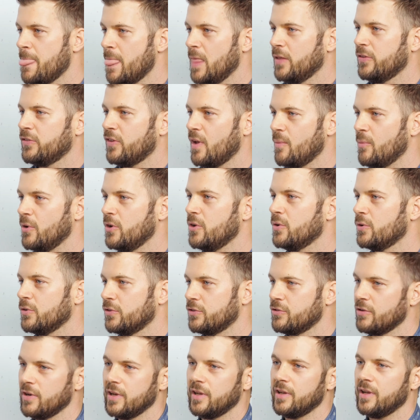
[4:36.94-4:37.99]
someone
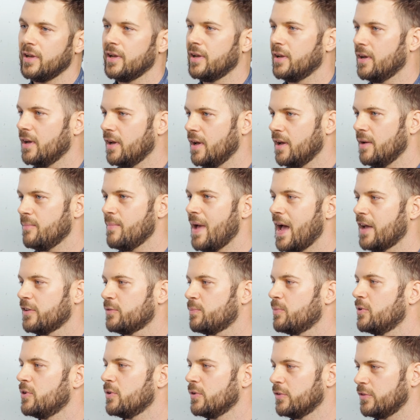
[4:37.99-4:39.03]
who's drinking
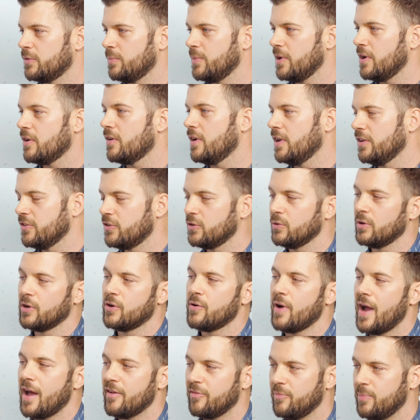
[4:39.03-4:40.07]
mass-produced beer into a
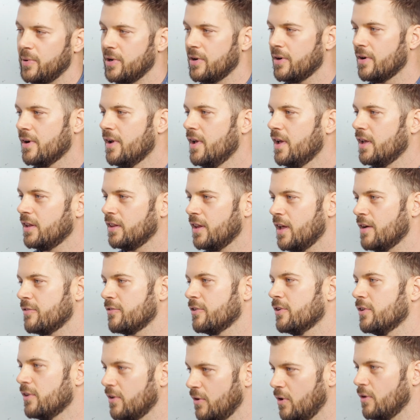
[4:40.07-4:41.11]
craft beer
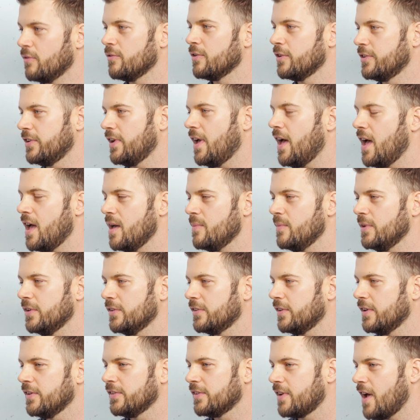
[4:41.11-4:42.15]
lover over time
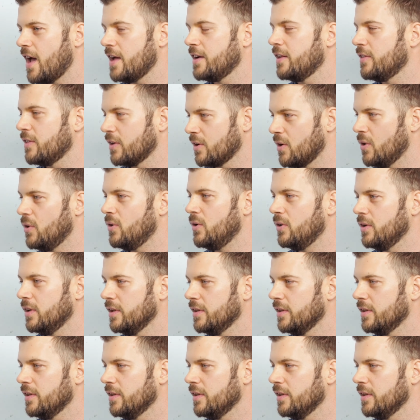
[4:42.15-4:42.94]
is kind of the goal.